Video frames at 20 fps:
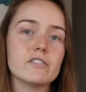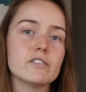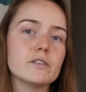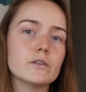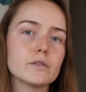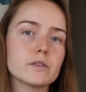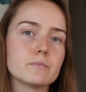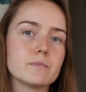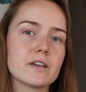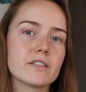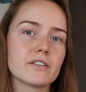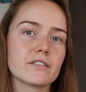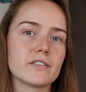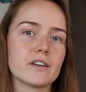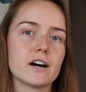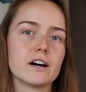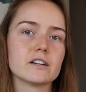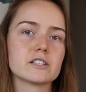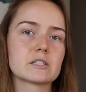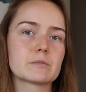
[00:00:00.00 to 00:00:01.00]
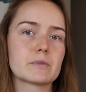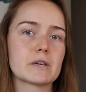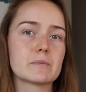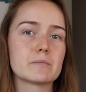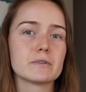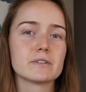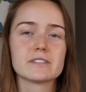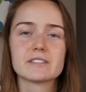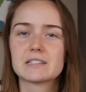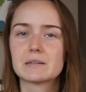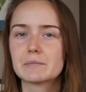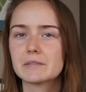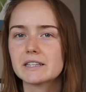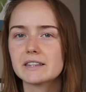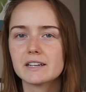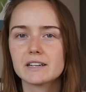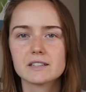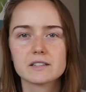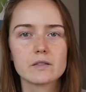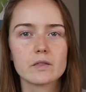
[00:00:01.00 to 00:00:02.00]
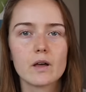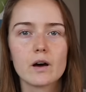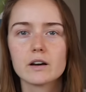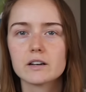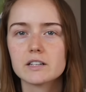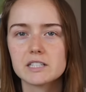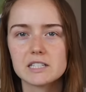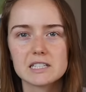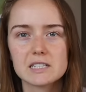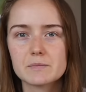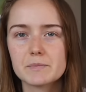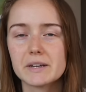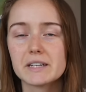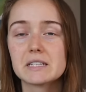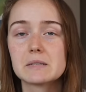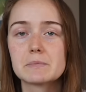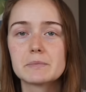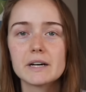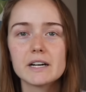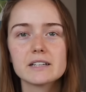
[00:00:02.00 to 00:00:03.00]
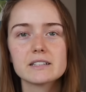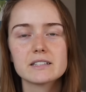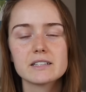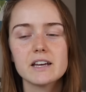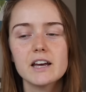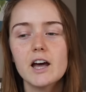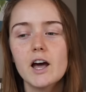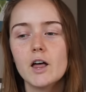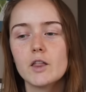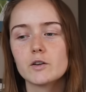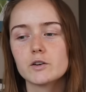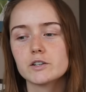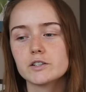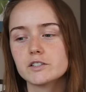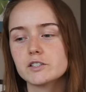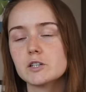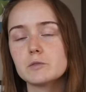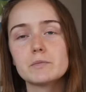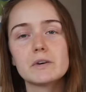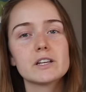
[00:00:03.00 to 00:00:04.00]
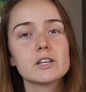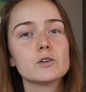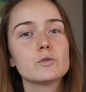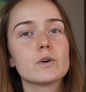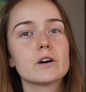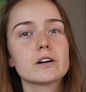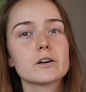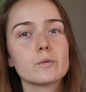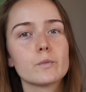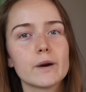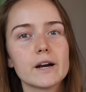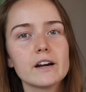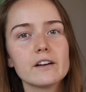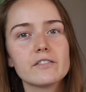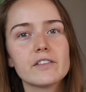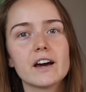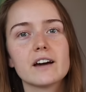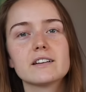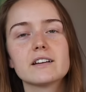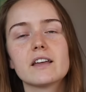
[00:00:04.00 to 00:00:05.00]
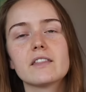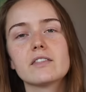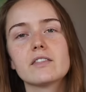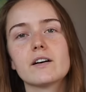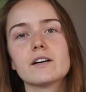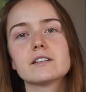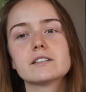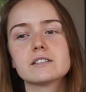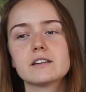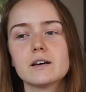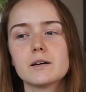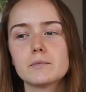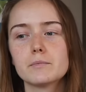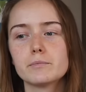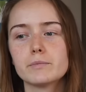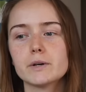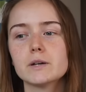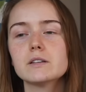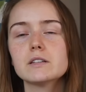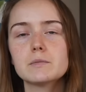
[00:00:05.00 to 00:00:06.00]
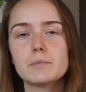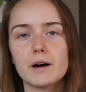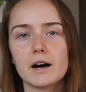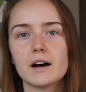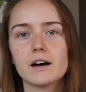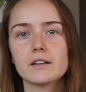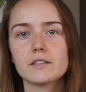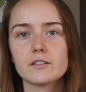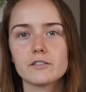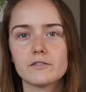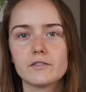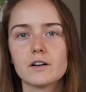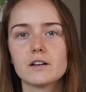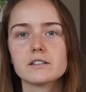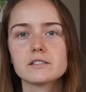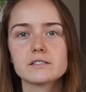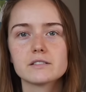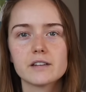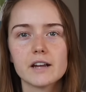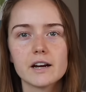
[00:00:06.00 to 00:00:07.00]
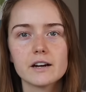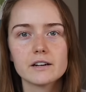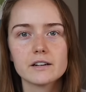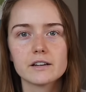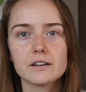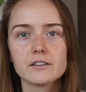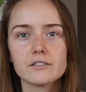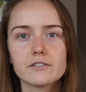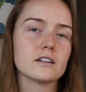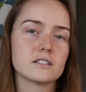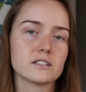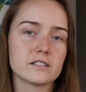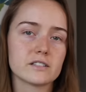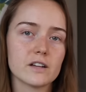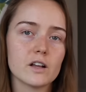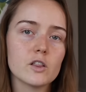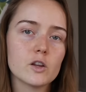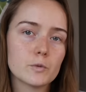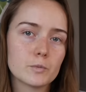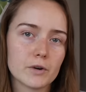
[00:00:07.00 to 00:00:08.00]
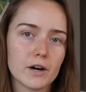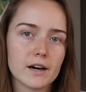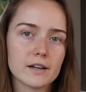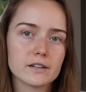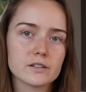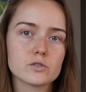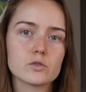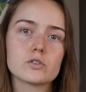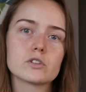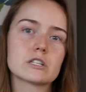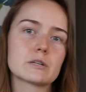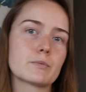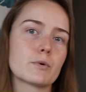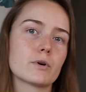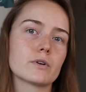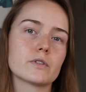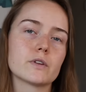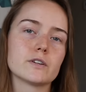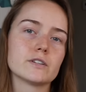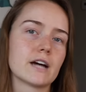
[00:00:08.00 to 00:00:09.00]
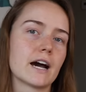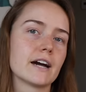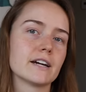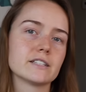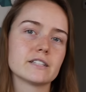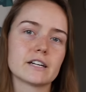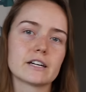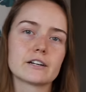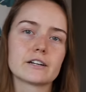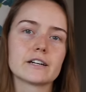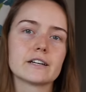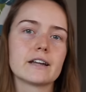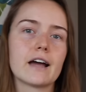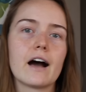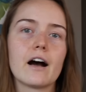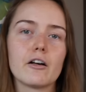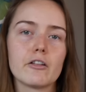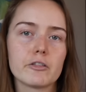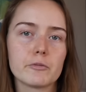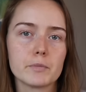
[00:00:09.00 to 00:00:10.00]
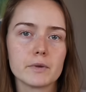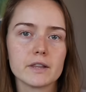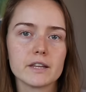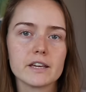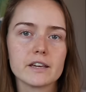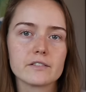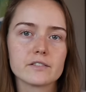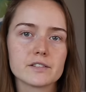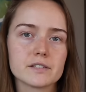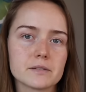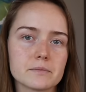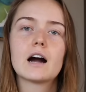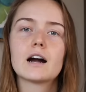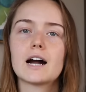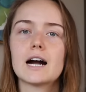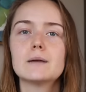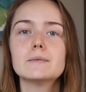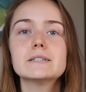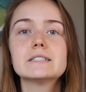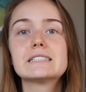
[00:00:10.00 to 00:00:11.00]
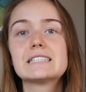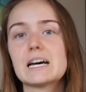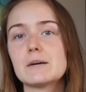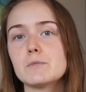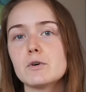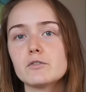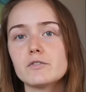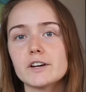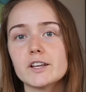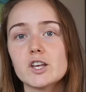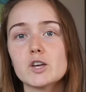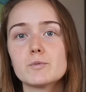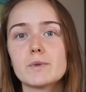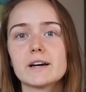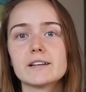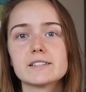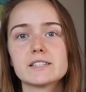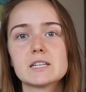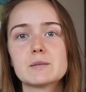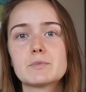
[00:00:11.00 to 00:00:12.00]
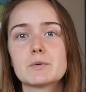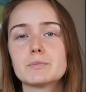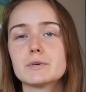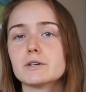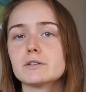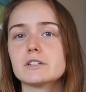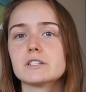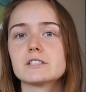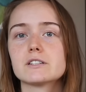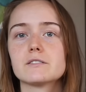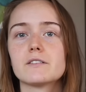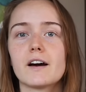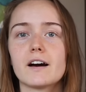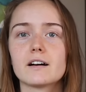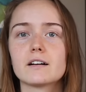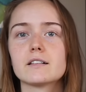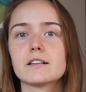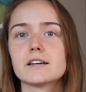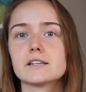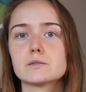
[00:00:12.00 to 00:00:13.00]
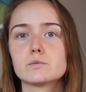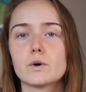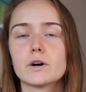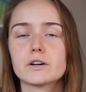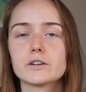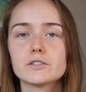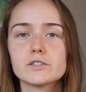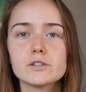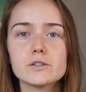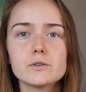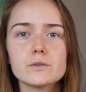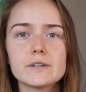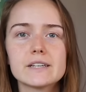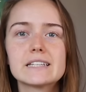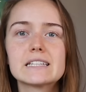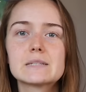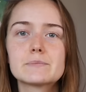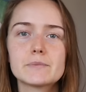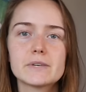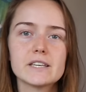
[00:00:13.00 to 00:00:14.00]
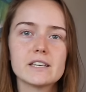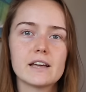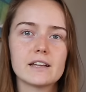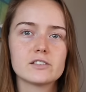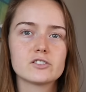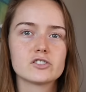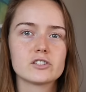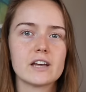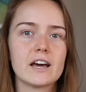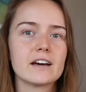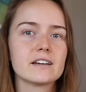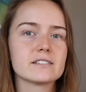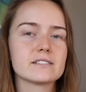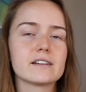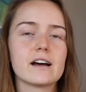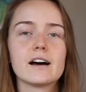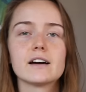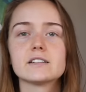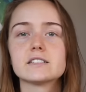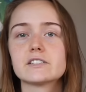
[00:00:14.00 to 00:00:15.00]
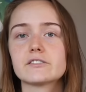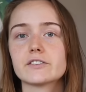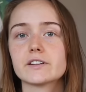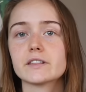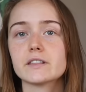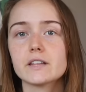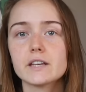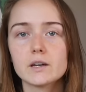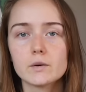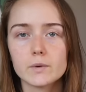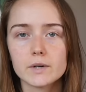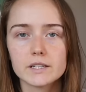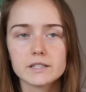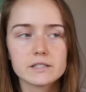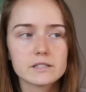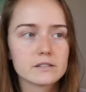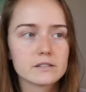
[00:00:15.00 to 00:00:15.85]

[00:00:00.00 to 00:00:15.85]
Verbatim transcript: though the myth of the Hunza people is something that has long since been debunked, there are still many who aren't aware of that and thus build upon the false narrative to sell their products or support their dietary and health beliefs. A common demo video you might see proponents of alkalized water do is pH tests on different liquids.